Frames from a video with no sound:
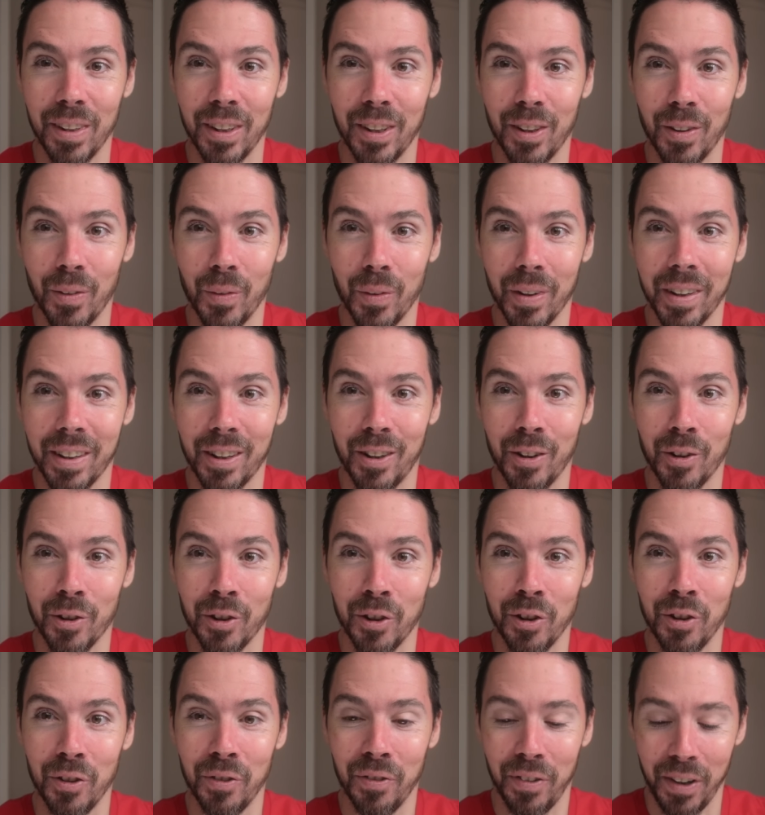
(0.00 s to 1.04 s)
don't want to go
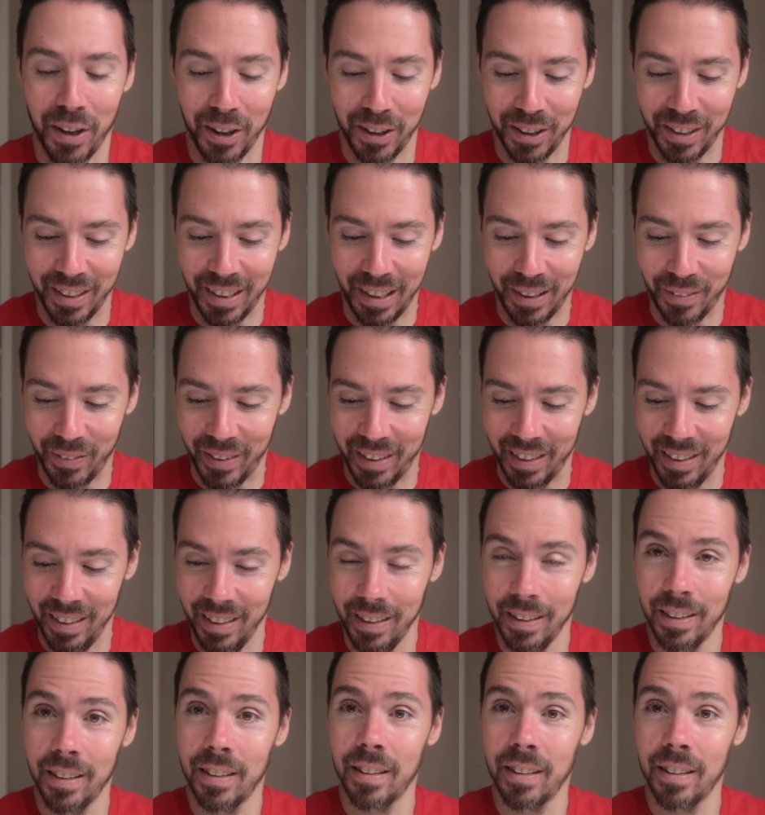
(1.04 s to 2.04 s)
too far on that one.